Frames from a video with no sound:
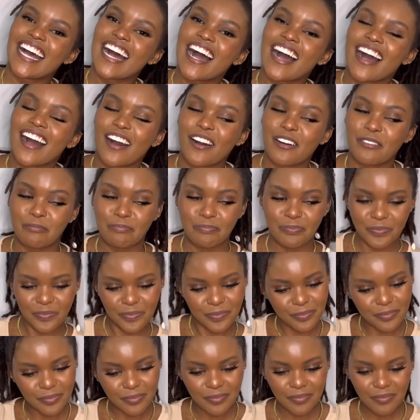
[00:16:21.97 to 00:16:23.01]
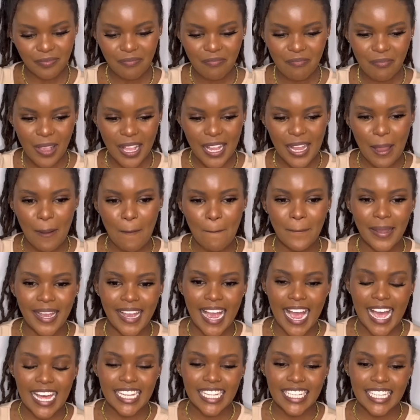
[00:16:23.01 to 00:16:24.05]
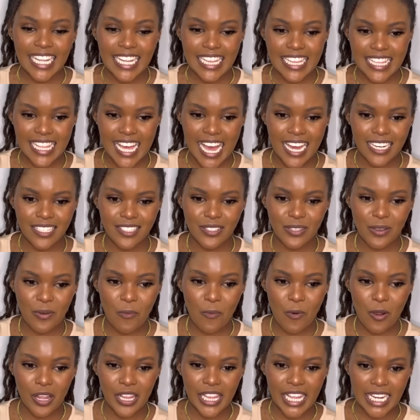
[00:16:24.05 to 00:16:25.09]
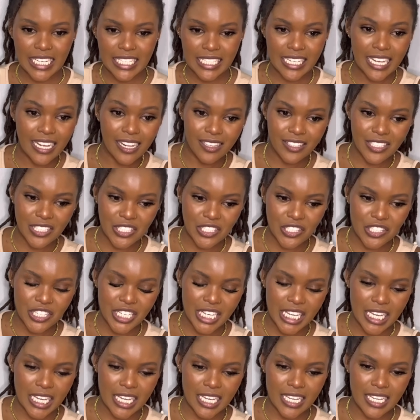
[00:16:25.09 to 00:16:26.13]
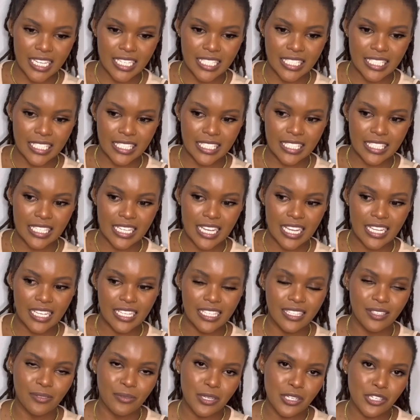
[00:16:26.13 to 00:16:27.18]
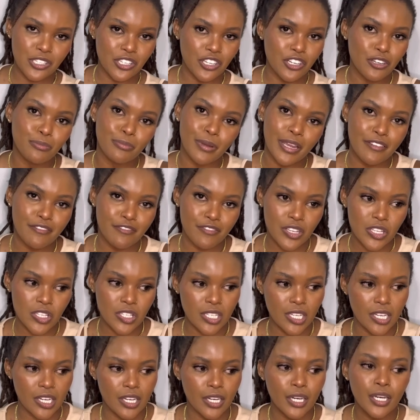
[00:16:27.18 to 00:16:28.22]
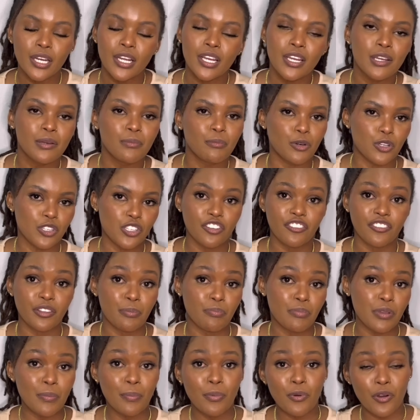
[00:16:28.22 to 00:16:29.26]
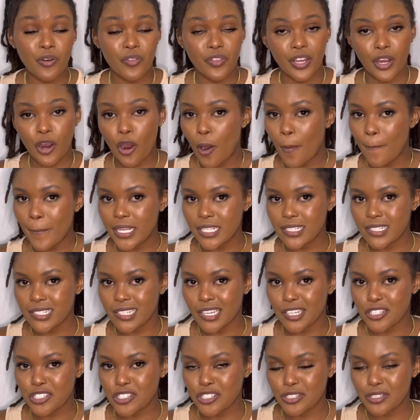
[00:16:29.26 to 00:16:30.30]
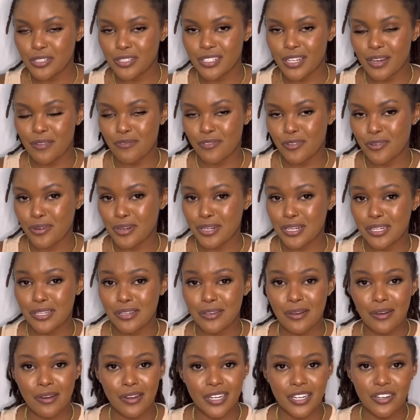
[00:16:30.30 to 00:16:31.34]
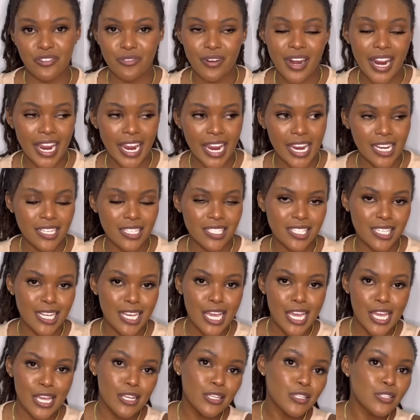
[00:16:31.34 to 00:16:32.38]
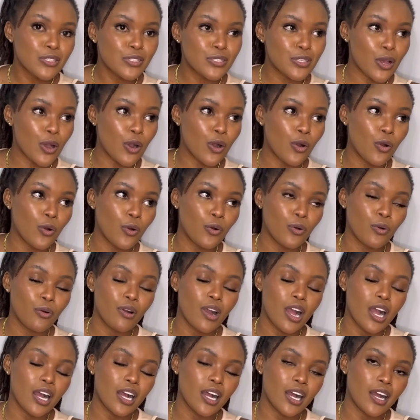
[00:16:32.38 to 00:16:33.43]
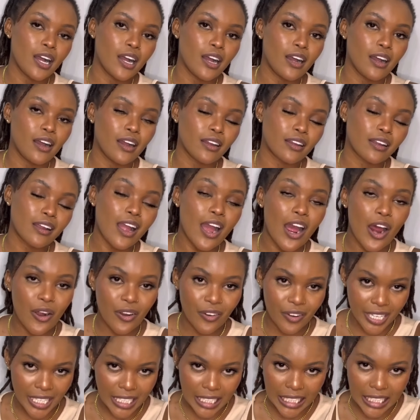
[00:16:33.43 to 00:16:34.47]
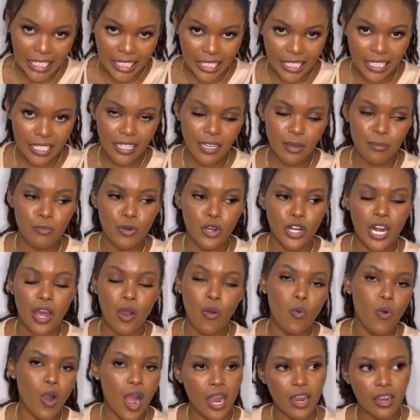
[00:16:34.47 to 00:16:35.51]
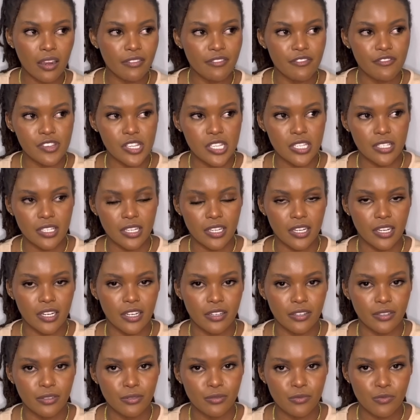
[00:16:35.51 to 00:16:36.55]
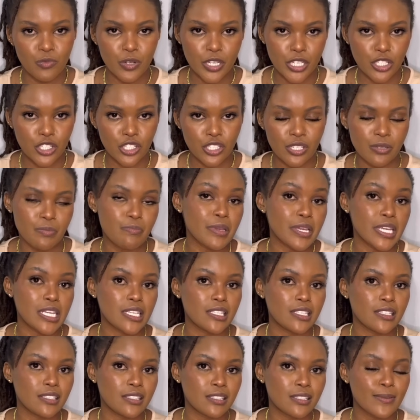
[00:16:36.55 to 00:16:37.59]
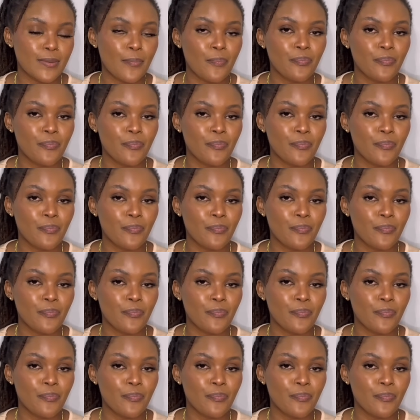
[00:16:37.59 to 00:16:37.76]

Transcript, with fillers: Um, but other than that, so what that tells you is the question, my visa, most of the people in the comment section have already got it right. So uh, currently I'm on a work visa, which means